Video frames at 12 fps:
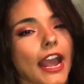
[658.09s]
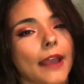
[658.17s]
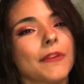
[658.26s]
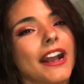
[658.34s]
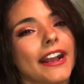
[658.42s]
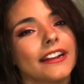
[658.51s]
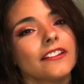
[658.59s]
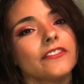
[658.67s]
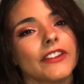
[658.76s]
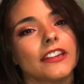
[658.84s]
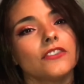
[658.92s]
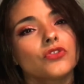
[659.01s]
I'm kind of
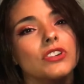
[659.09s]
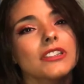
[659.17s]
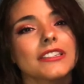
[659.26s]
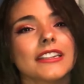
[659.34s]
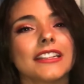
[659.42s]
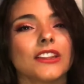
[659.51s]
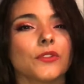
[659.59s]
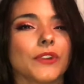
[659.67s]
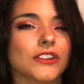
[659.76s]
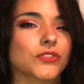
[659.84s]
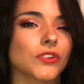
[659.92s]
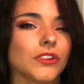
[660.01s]
interested in the
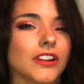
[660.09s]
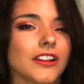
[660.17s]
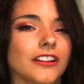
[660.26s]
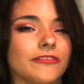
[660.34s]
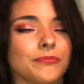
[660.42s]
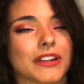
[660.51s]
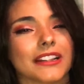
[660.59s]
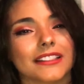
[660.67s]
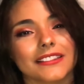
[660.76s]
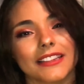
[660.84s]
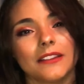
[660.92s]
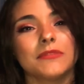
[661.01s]
retro love, but at
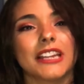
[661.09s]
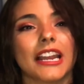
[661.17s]
the same